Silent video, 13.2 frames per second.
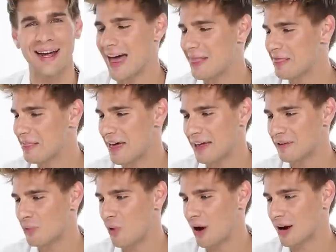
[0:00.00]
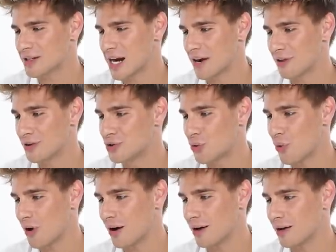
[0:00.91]
and then walked out of the
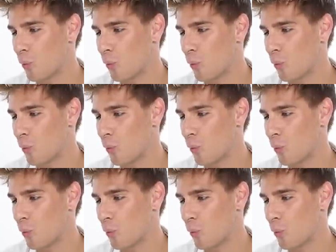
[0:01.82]
door,